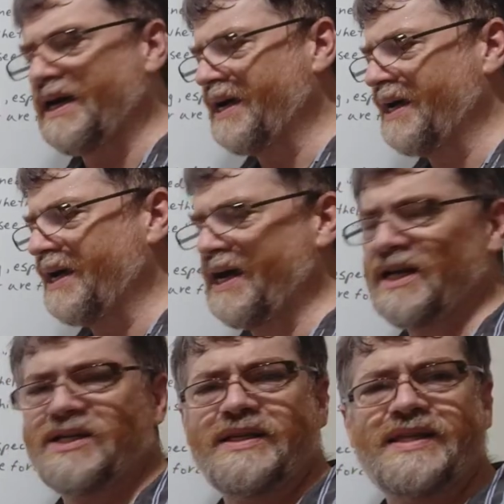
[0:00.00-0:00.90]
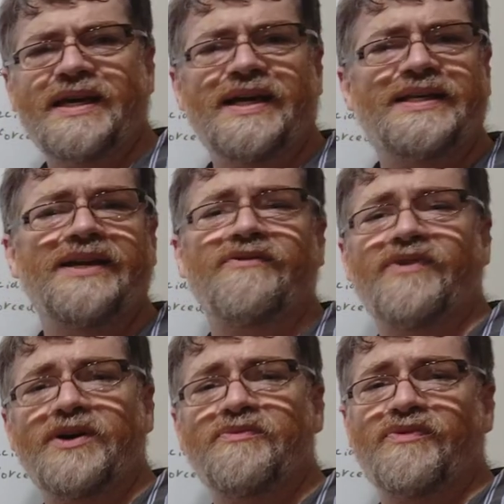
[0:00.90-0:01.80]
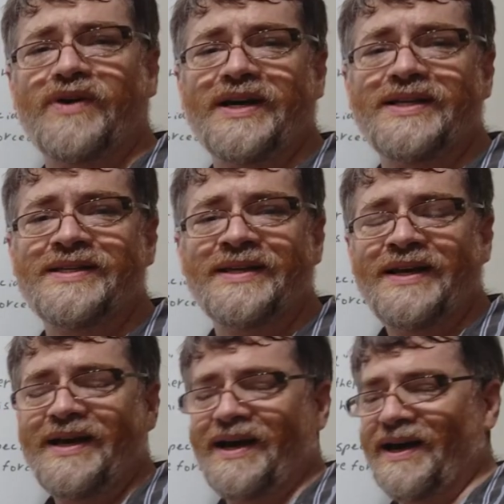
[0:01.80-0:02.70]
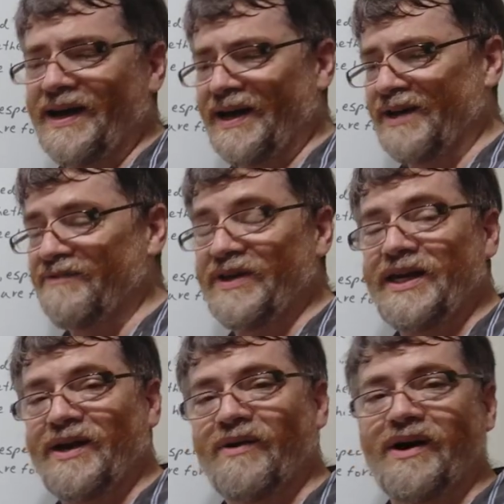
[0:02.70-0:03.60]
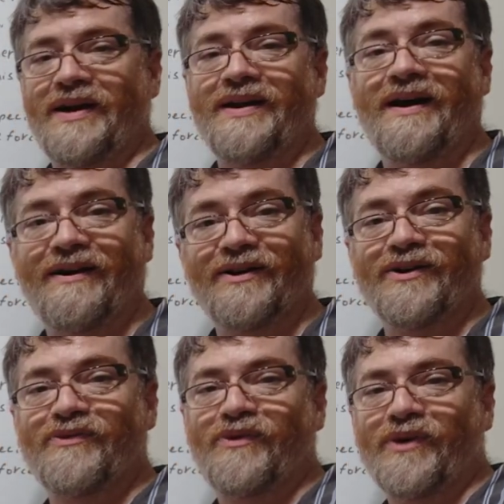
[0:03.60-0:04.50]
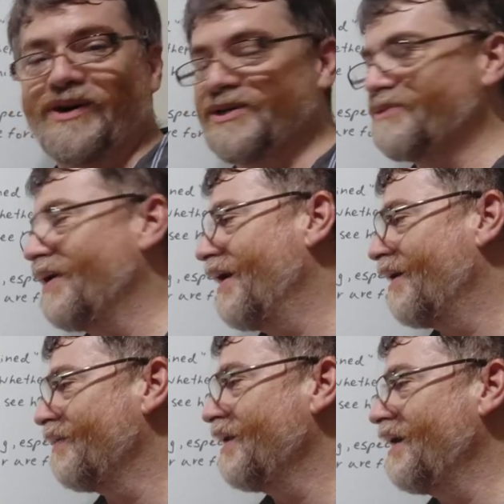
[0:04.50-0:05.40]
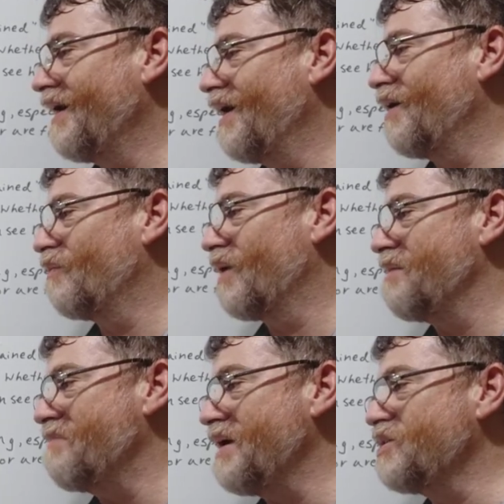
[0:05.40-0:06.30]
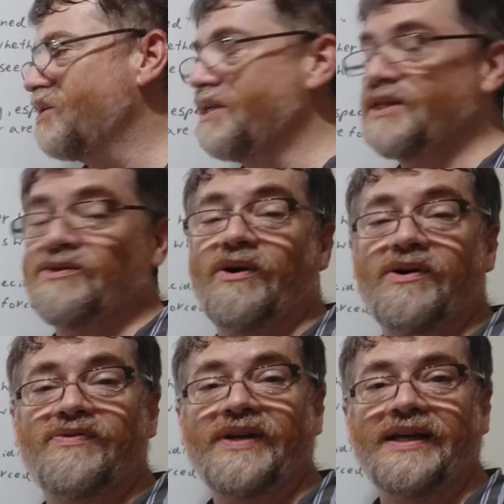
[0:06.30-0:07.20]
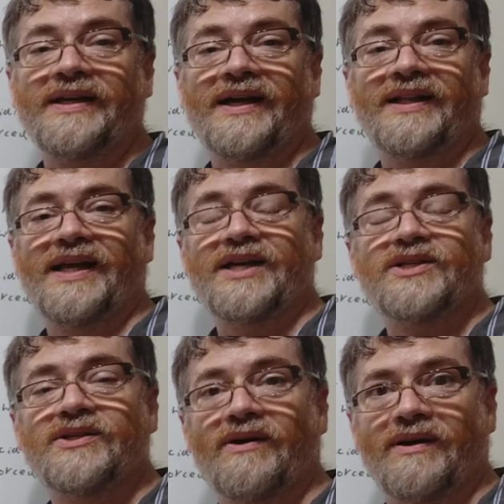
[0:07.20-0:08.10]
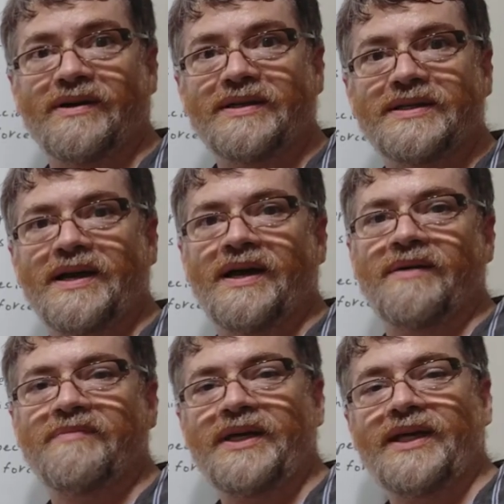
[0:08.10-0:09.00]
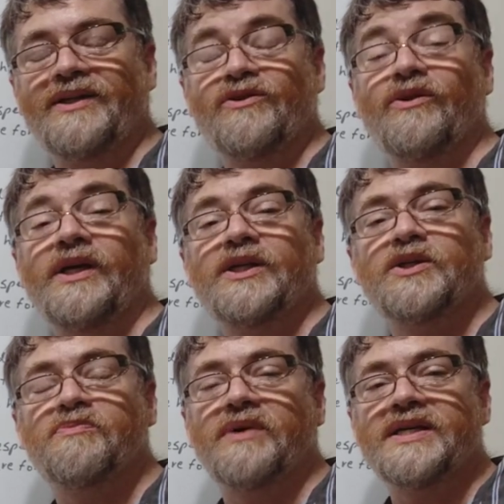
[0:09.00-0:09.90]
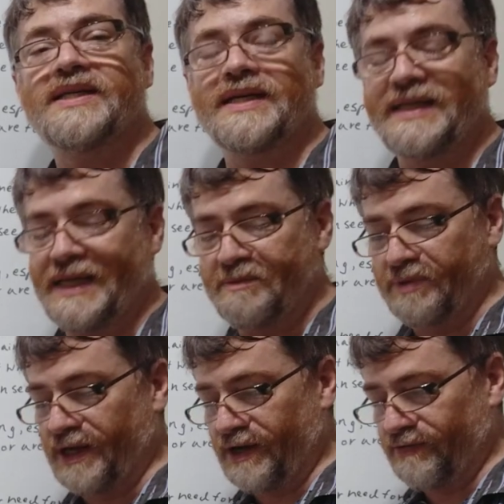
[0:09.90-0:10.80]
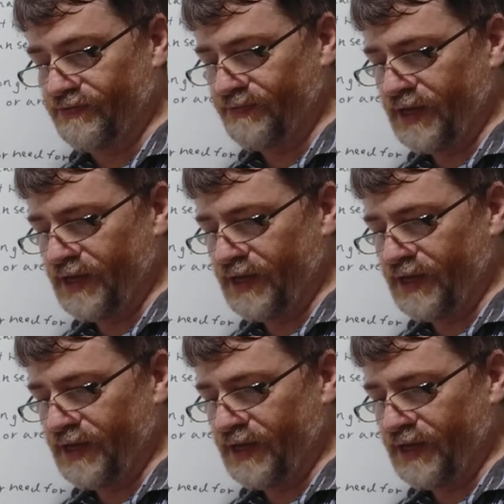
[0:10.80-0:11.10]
I, actually think I did a verb phrase uh, video on hunger for as well, uh, where I mentioned it's often in a lot of songs, uh, meaning expressing deep love.